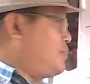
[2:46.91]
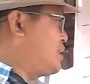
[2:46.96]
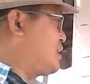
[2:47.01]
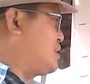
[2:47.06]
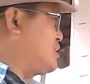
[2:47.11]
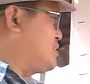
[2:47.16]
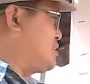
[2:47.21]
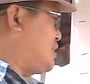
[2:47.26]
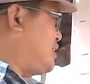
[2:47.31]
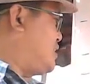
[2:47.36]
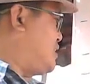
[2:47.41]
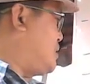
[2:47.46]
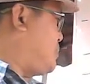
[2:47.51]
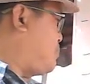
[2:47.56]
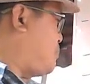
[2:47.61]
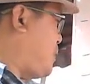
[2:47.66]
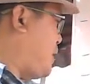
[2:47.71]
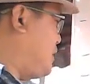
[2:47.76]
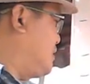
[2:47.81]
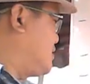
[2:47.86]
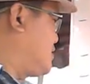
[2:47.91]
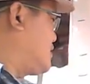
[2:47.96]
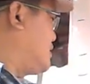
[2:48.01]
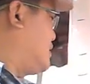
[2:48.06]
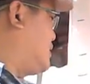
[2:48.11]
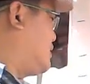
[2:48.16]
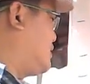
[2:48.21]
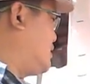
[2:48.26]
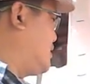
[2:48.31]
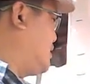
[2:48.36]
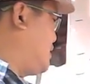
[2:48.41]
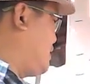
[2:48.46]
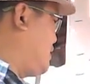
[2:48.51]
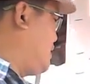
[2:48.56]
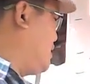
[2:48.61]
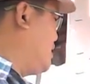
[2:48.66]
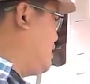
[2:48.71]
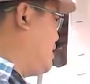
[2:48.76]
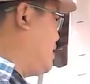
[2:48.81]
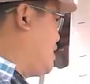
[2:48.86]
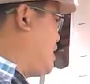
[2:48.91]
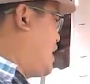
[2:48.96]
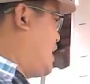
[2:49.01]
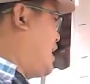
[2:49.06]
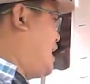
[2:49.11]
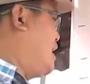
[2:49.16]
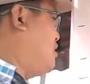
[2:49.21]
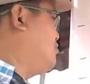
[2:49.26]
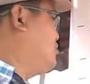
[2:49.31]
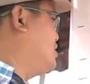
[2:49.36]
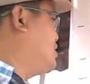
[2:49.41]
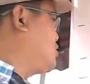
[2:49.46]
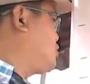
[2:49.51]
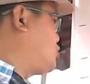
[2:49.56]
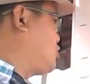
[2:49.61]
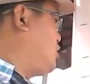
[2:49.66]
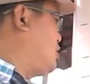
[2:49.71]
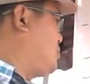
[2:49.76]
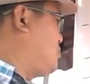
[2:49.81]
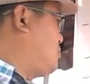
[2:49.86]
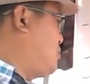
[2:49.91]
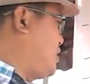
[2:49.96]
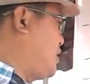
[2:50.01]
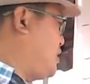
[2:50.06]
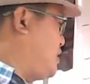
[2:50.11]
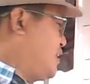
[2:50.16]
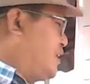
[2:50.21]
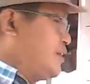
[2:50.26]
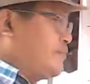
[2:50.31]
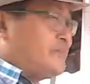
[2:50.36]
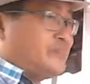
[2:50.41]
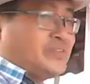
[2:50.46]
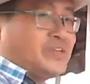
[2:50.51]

because it depends on the hours of reading.